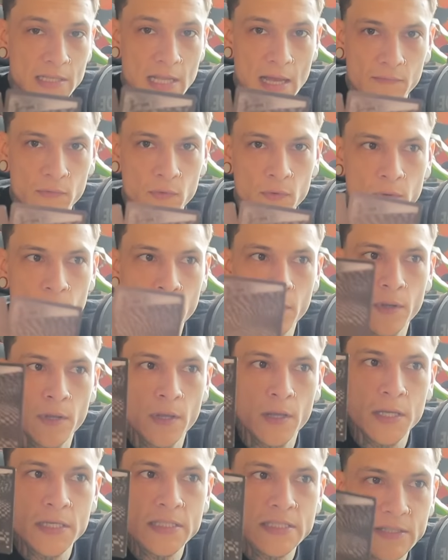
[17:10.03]
level,
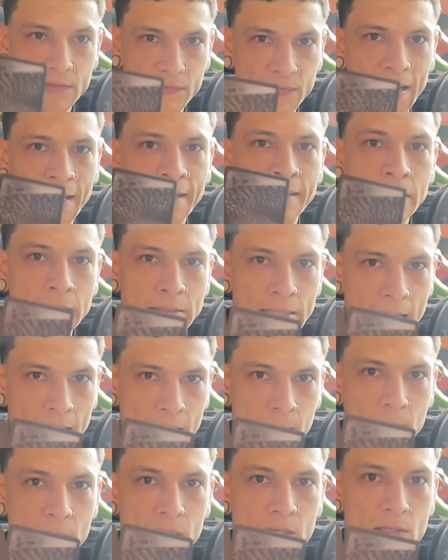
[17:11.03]
divine
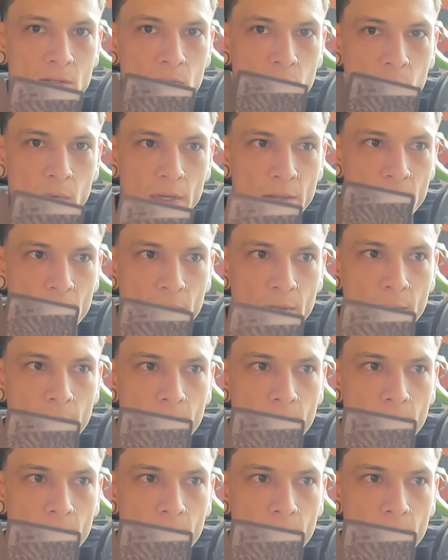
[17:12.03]
alignment with